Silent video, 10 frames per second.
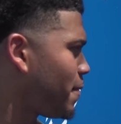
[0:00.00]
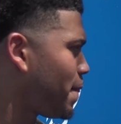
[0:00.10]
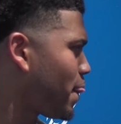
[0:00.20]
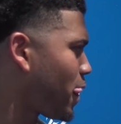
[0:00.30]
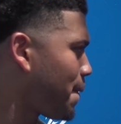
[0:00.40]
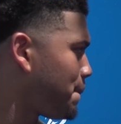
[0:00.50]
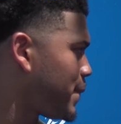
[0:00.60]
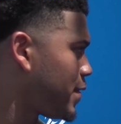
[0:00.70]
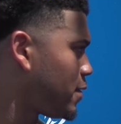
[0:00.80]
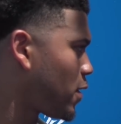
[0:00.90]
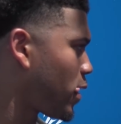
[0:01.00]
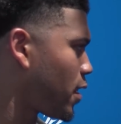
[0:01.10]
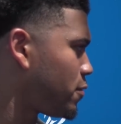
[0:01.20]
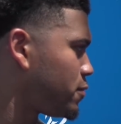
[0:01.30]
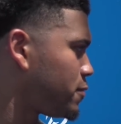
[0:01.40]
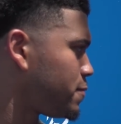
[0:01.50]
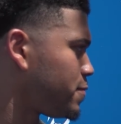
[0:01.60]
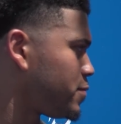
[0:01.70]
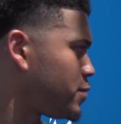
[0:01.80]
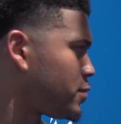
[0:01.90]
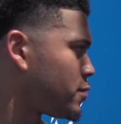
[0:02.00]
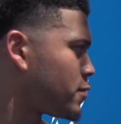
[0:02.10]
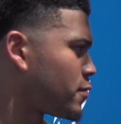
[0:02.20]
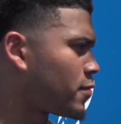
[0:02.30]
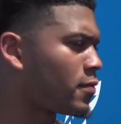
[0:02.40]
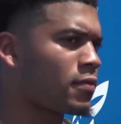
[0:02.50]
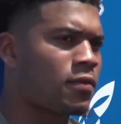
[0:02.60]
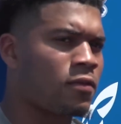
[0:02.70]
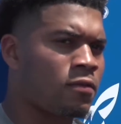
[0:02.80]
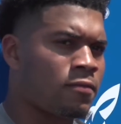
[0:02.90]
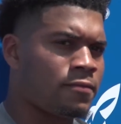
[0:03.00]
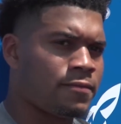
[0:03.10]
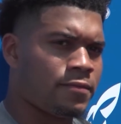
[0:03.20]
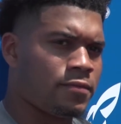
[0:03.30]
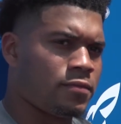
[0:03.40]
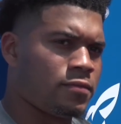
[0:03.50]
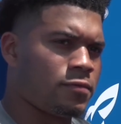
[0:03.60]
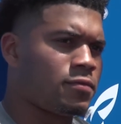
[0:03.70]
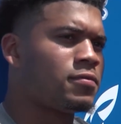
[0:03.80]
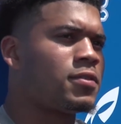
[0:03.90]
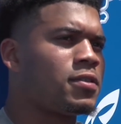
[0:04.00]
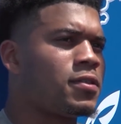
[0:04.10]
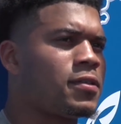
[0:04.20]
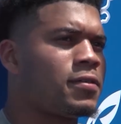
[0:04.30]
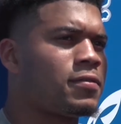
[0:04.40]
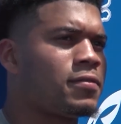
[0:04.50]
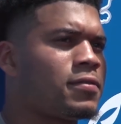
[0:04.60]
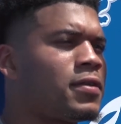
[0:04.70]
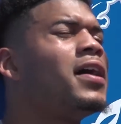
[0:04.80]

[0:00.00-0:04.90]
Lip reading: So is he involved in every single thing out there? Like, do you see him all over the field, not just on defense?